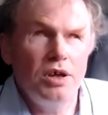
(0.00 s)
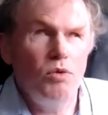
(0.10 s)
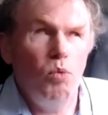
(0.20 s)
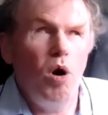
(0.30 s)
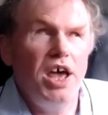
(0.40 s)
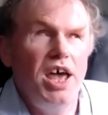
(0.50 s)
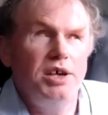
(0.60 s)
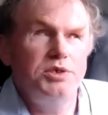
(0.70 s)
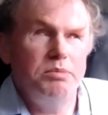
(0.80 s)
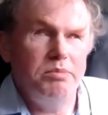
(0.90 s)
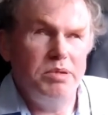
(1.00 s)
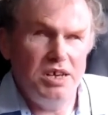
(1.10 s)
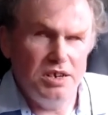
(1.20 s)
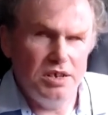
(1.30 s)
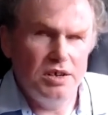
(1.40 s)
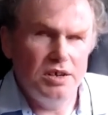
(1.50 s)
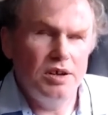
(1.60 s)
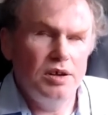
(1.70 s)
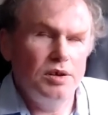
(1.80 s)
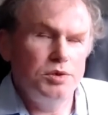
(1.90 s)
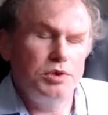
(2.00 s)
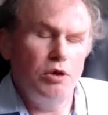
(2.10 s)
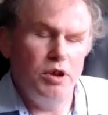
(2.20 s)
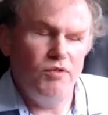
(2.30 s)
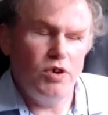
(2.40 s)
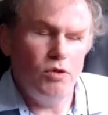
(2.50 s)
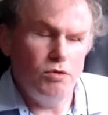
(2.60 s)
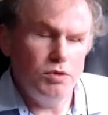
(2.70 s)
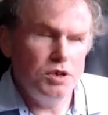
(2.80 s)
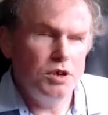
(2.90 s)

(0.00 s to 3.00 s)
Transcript: why has it been so difficult